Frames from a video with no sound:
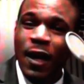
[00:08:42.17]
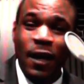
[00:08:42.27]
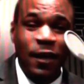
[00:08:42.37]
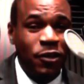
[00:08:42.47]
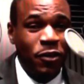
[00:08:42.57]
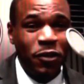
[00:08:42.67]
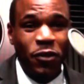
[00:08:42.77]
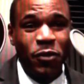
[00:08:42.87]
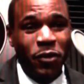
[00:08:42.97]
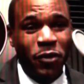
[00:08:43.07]
Uh, he's on a
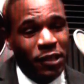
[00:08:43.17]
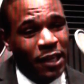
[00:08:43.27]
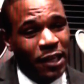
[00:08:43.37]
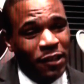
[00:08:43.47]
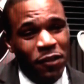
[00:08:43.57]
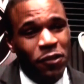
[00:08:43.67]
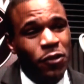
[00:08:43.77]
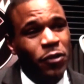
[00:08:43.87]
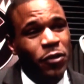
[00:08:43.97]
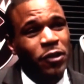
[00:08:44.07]
scooter. He's got the little
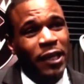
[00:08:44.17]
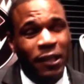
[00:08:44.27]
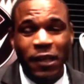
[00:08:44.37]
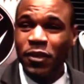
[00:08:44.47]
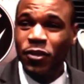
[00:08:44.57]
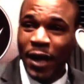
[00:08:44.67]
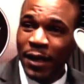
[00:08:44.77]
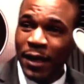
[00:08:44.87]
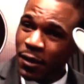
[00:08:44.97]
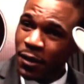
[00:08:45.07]
scooter like the kids ride,